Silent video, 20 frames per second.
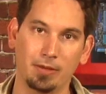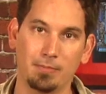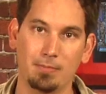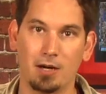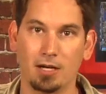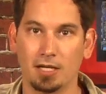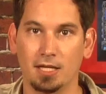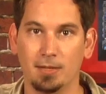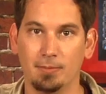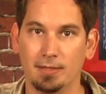the
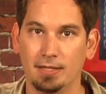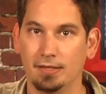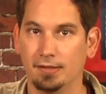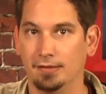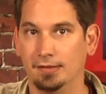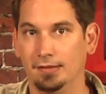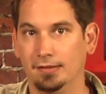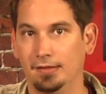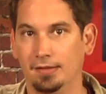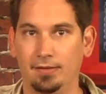monkey because
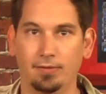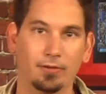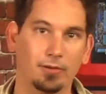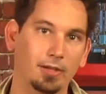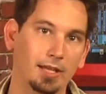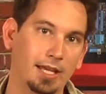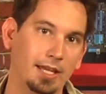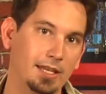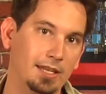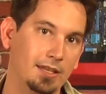he's
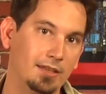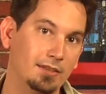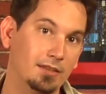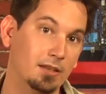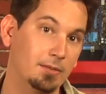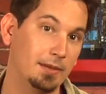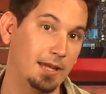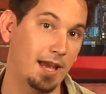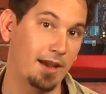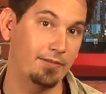evil and he's
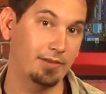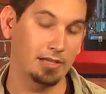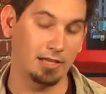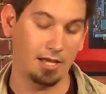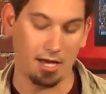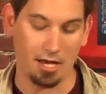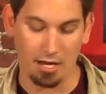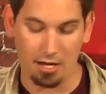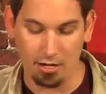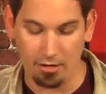going to be having a
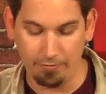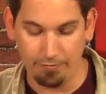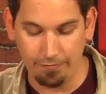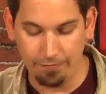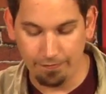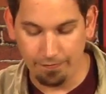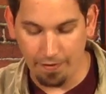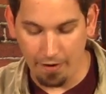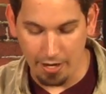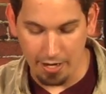lot of
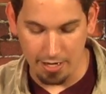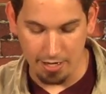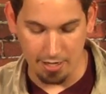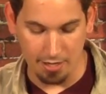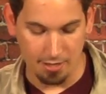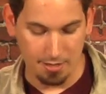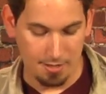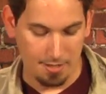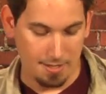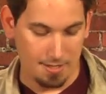
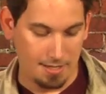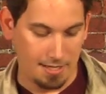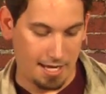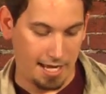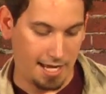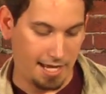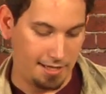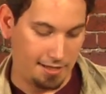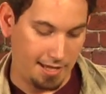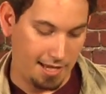fun.
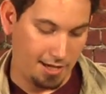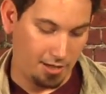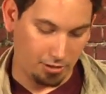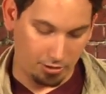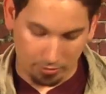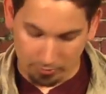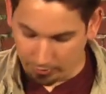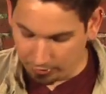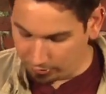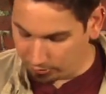And they are
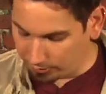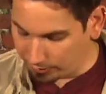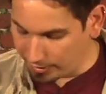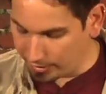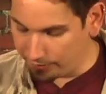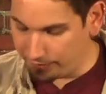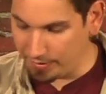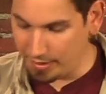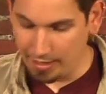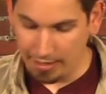going to
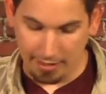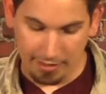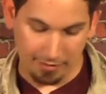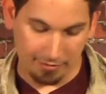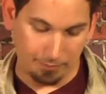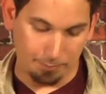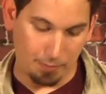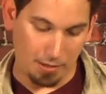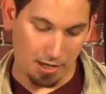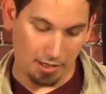live in
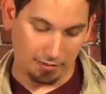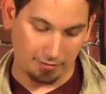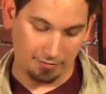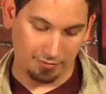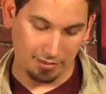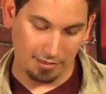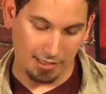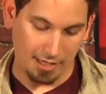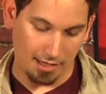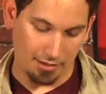this box
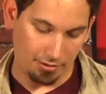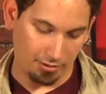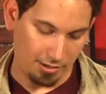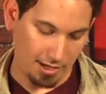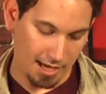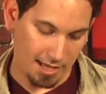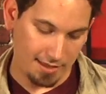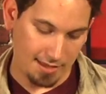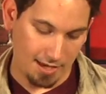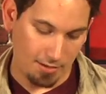together
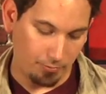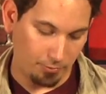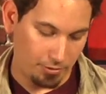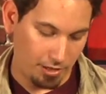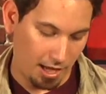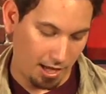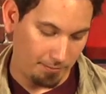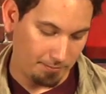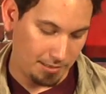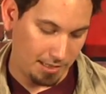and they will
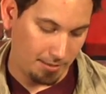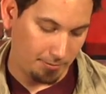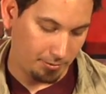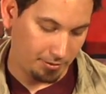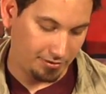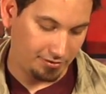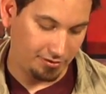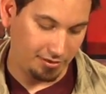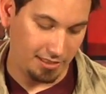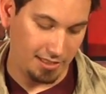not be able to
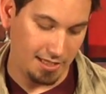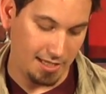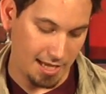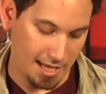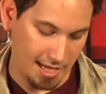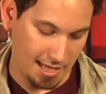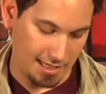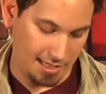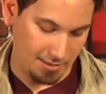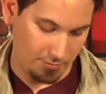see
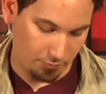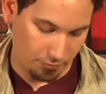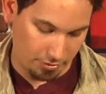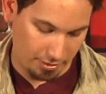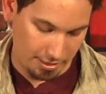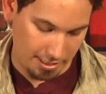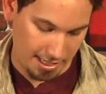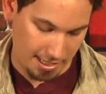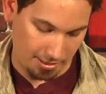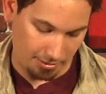
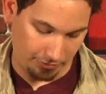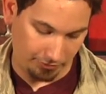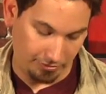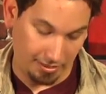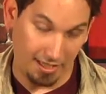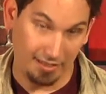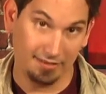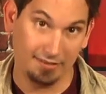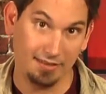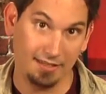anyone else.
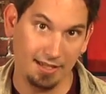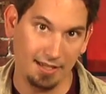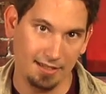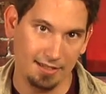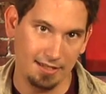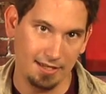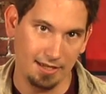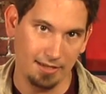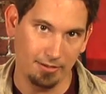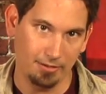That's the
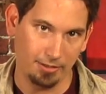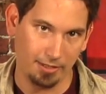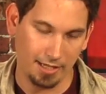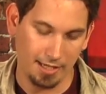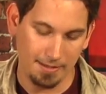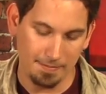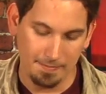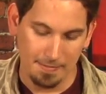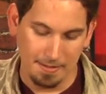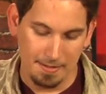idea,
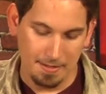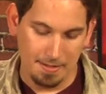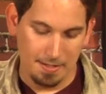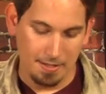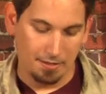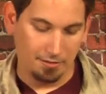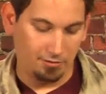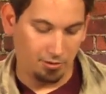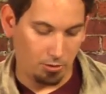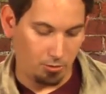okay?
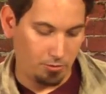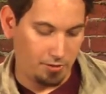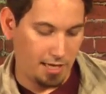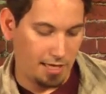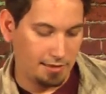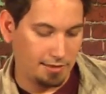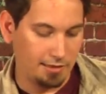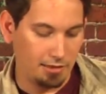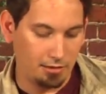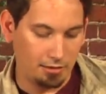So
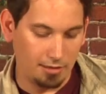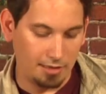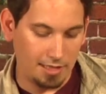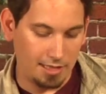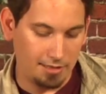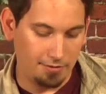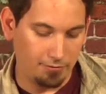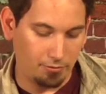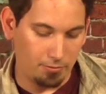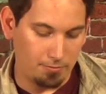that little
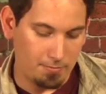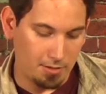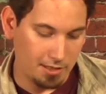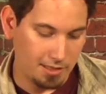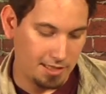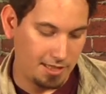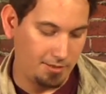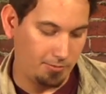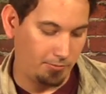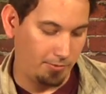evil
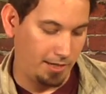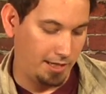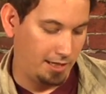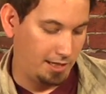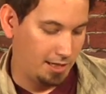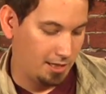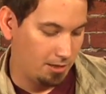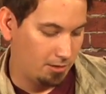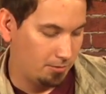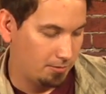monkey
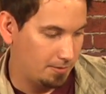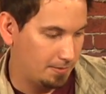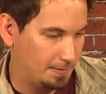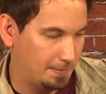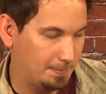radio